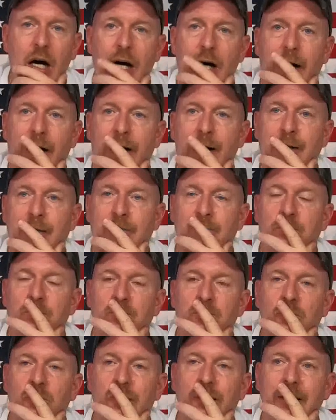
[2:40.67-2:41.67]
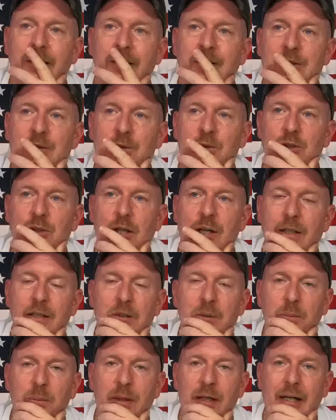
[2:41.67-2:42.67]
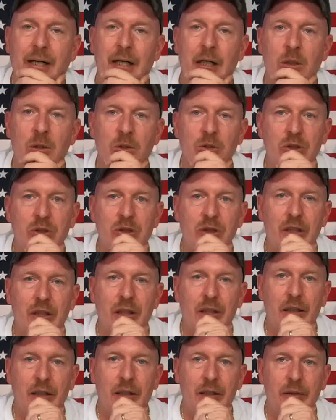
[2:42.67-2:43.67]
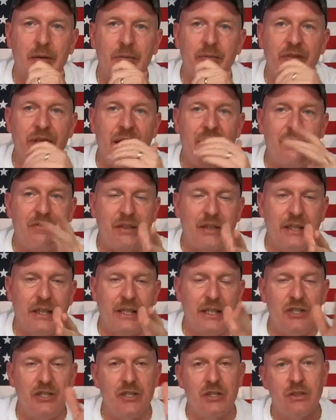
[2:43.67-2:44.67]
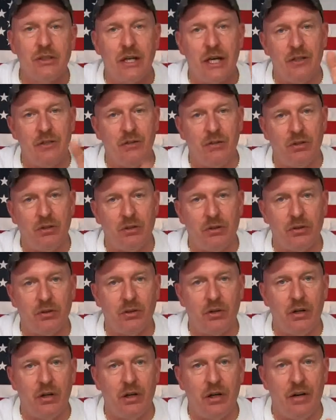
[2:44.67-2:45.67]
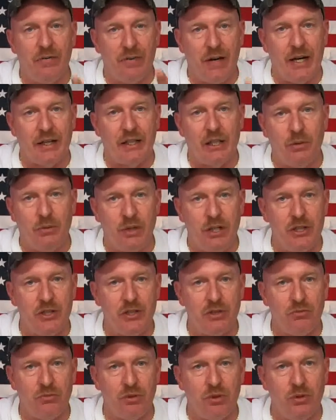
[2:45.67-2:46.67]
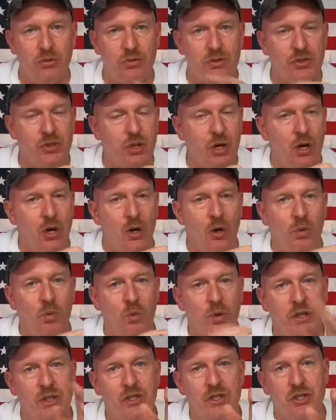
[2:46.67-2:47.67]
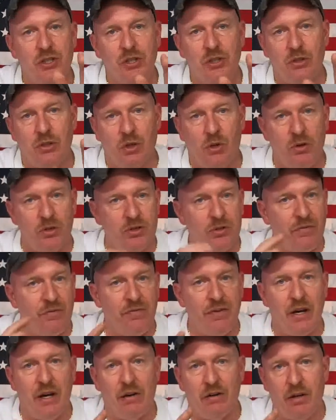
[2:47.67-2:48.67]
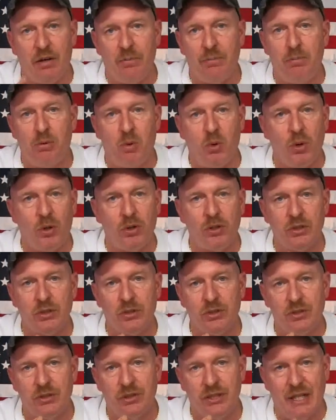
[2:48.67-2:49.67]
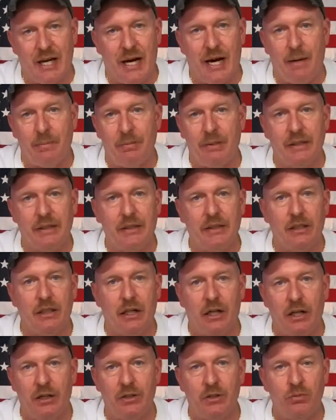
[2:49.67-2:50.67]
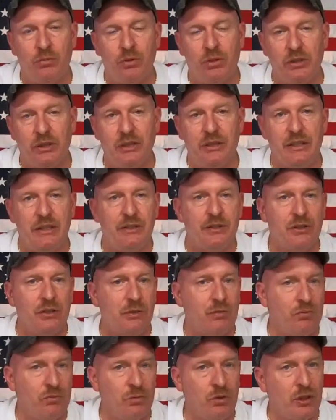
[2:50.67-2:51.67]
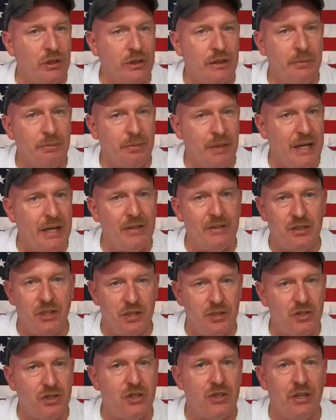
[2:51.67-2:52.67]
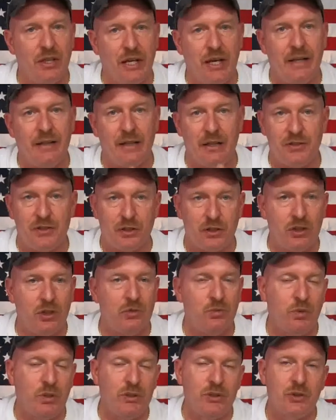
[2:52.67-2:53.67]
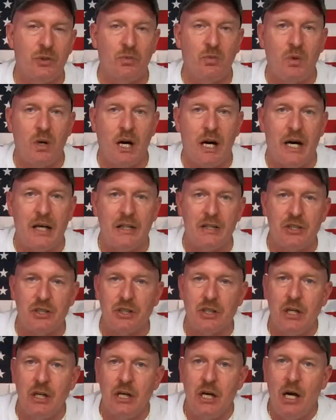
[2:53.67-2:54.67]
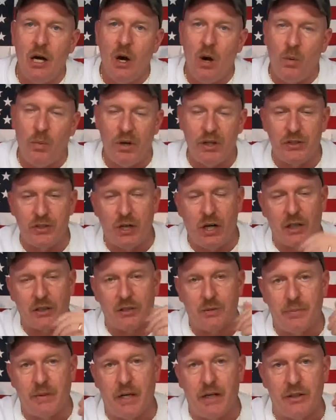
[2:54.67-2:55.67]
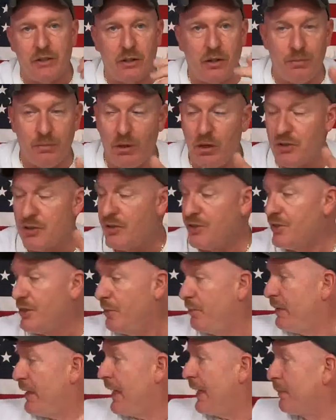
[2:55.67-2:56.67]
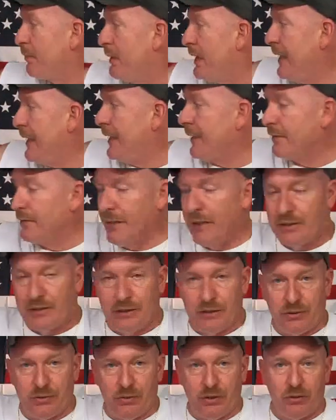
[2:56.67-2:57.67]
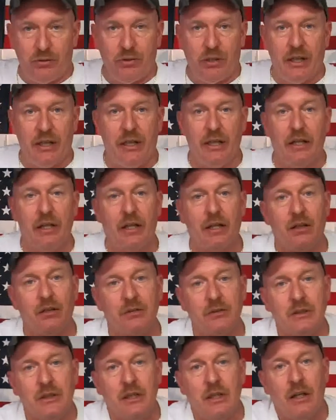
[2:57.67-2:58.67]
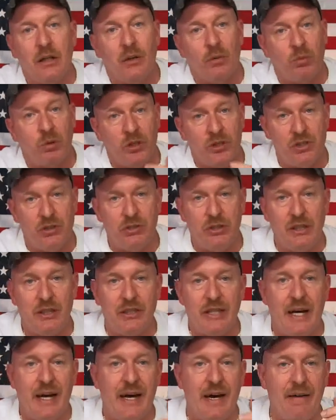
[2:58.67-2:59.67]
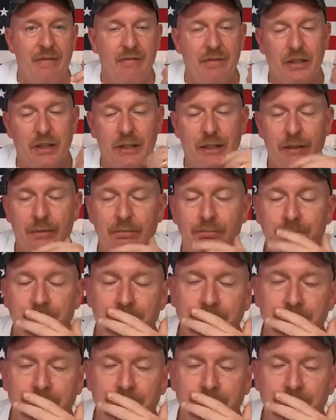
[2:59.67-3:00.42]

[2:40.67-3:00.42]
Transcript: Um, we also talked about uh, navigation and your evacuation routes, which, you know, is a very important topic. Uh, you really need to really pay attention to that. That's a good one to watch. We talked about your emergency backpack, like this one right here, what you need to have in it.